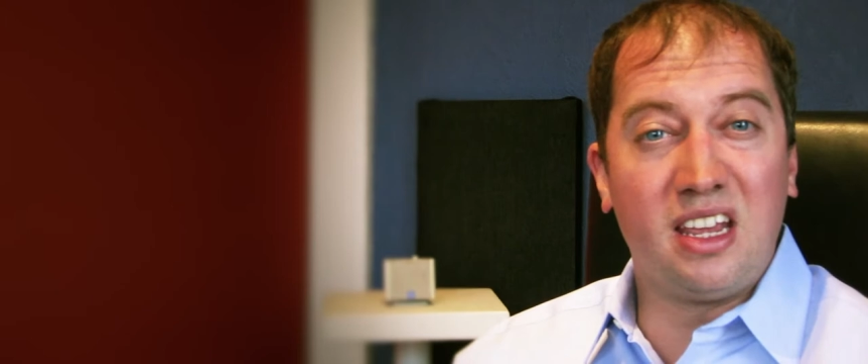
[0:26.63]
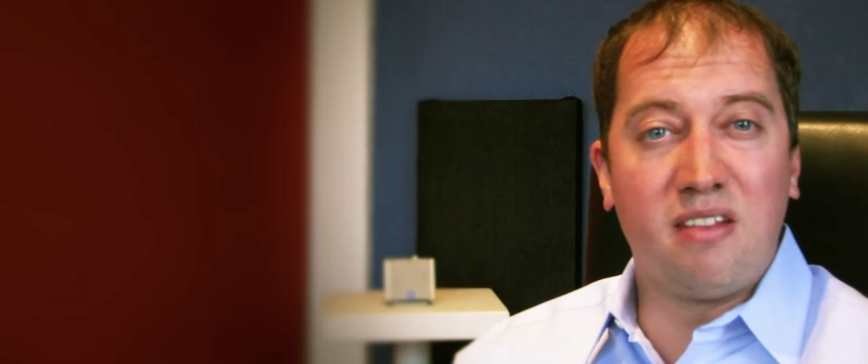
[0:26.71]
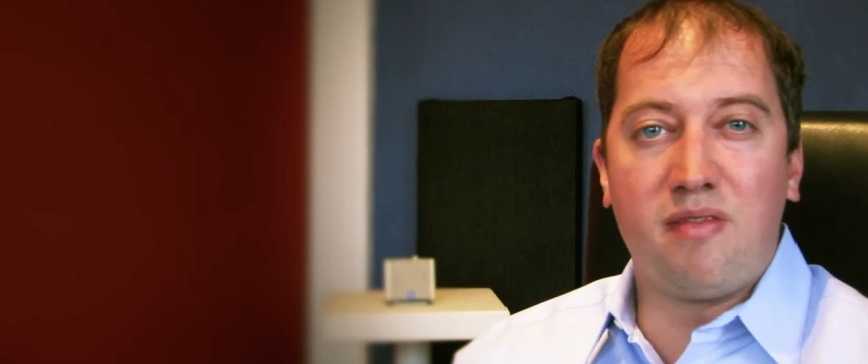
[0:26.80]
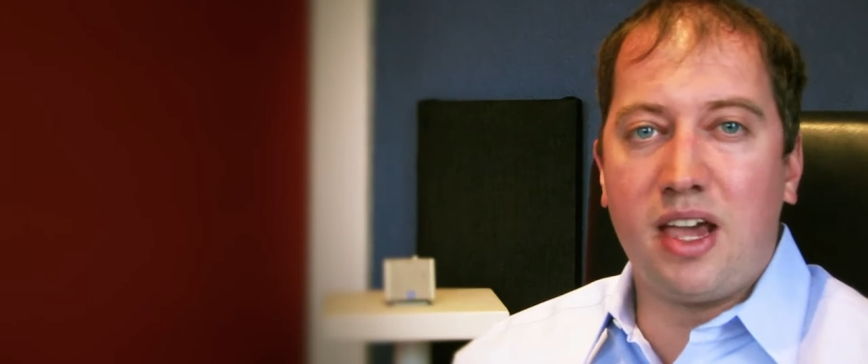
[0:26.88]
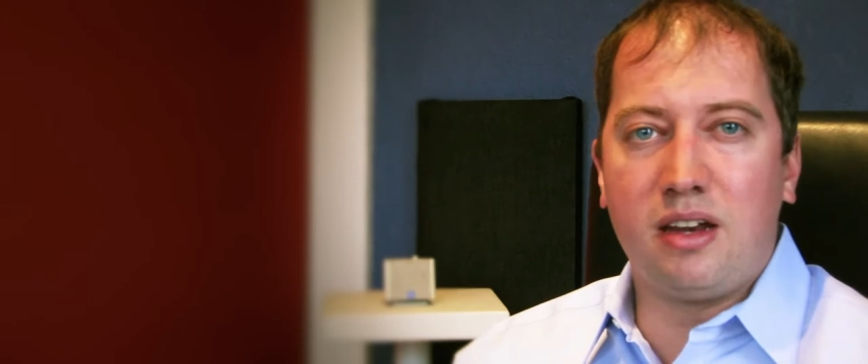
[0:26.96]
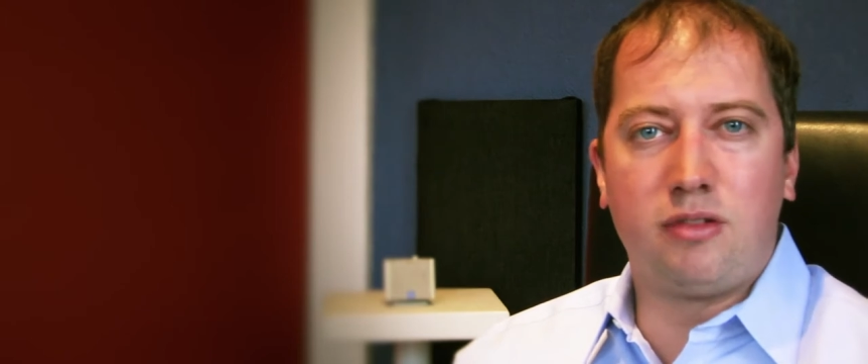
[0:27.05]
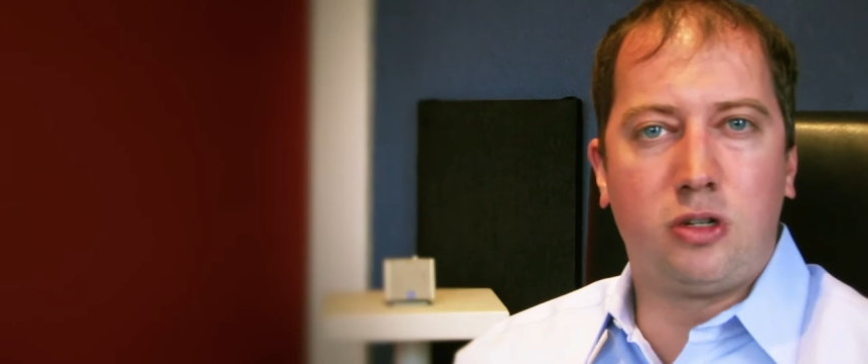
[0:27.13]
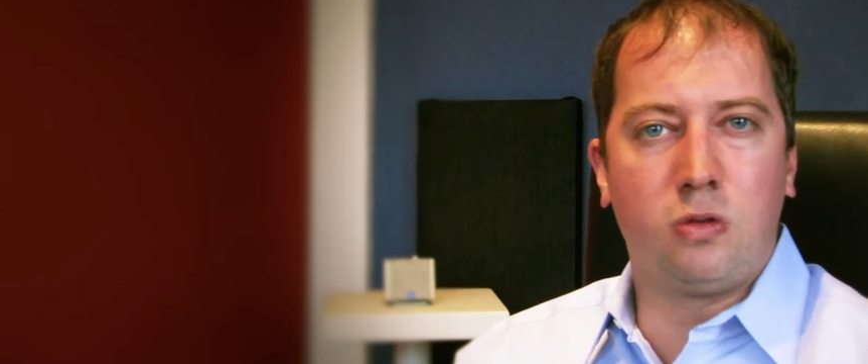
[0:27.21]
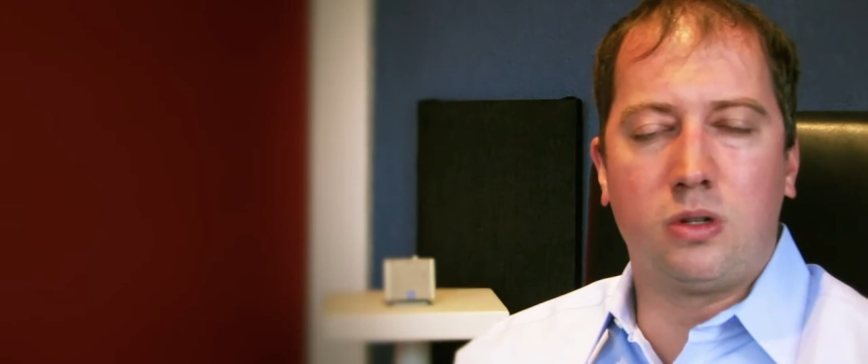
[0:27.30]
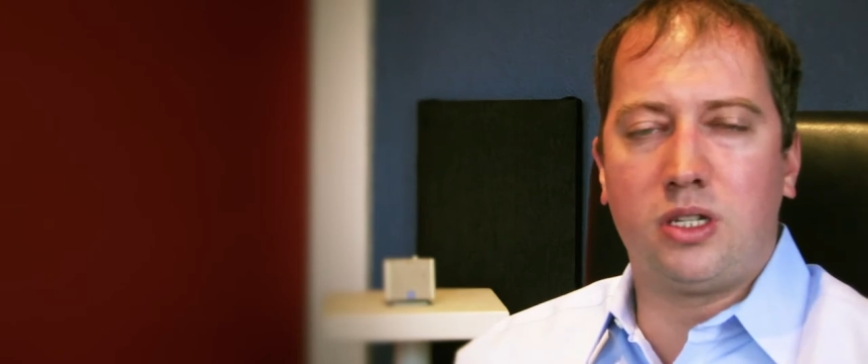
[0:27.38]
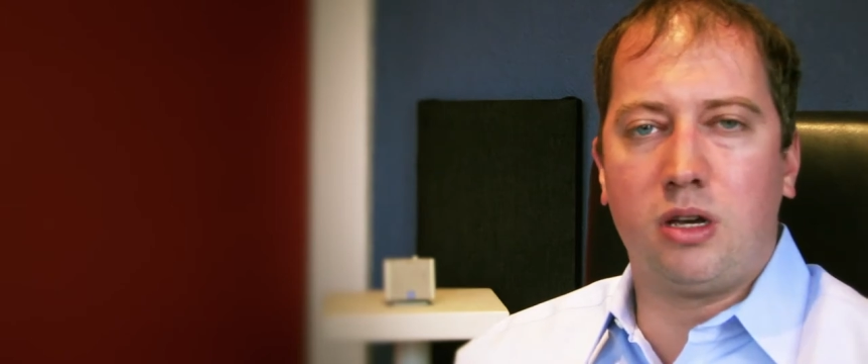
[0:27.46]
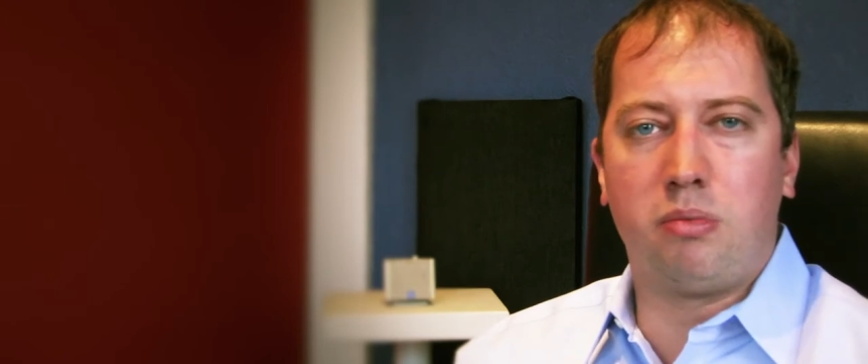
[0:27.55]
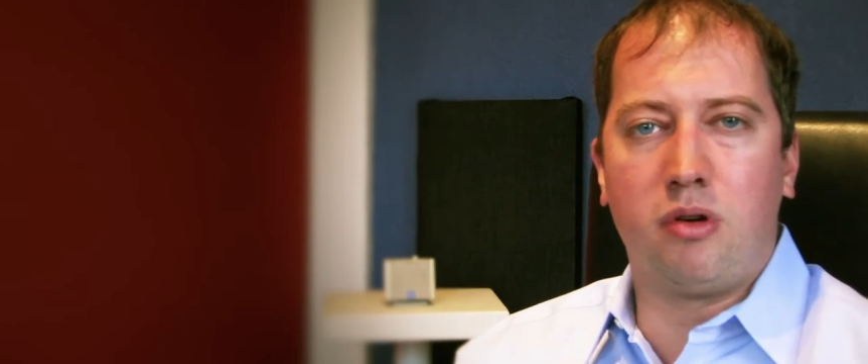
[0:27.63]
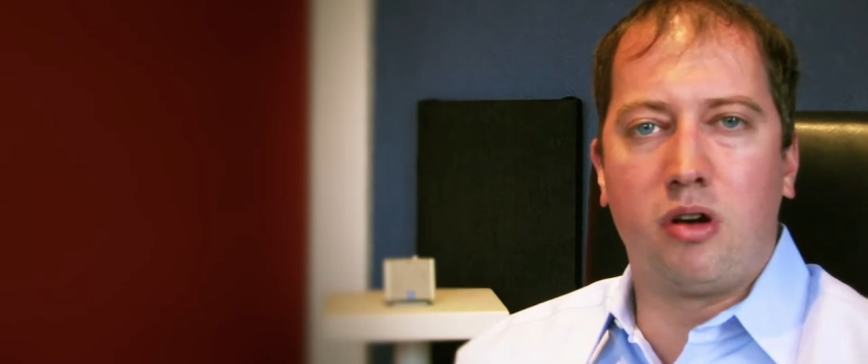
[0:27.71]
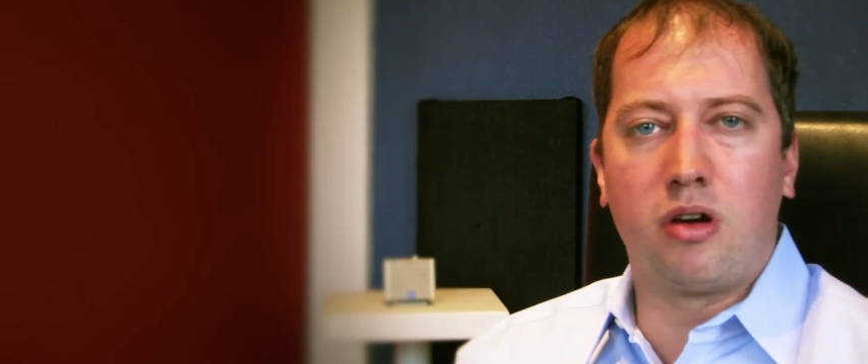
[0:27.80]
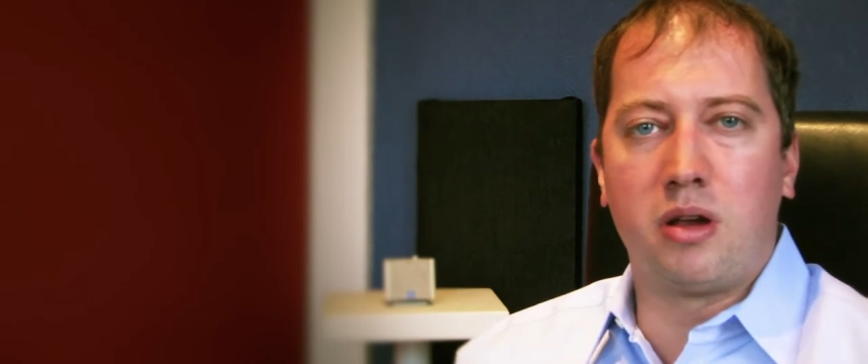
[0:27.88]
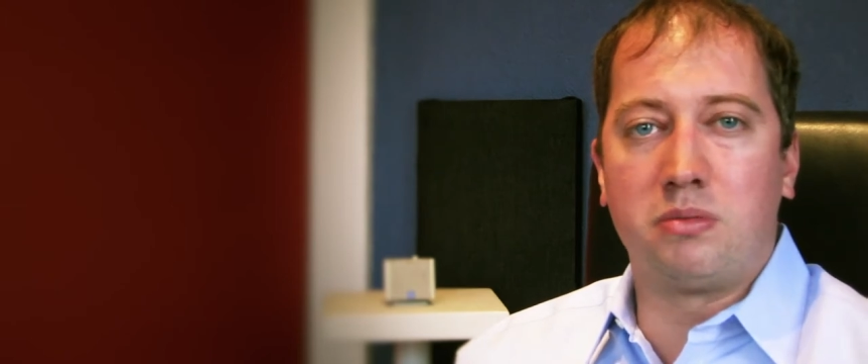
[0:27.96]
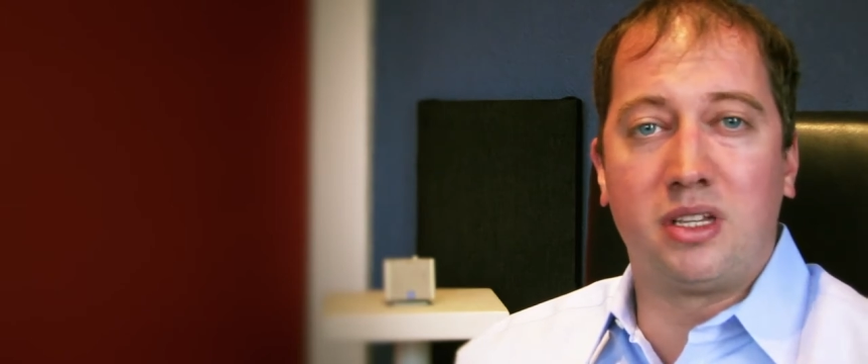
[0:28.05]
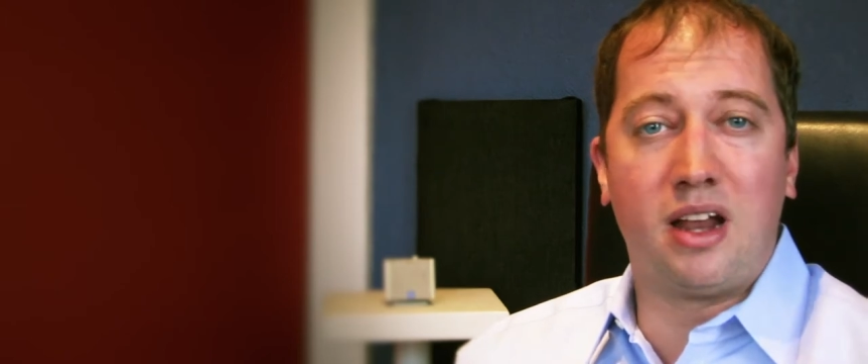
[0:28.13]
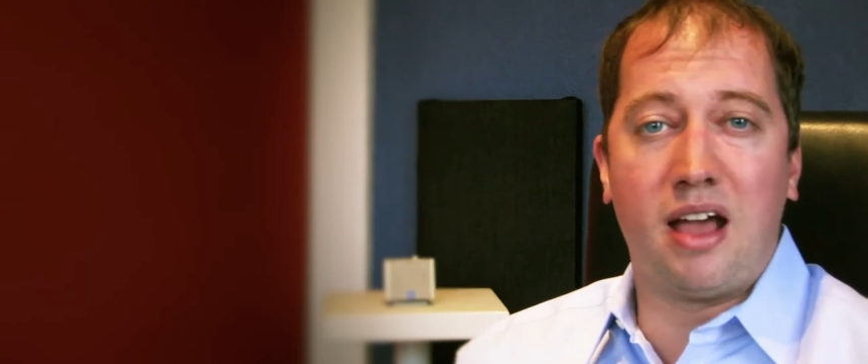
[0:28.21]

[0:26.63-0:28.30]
innovative short sale programs that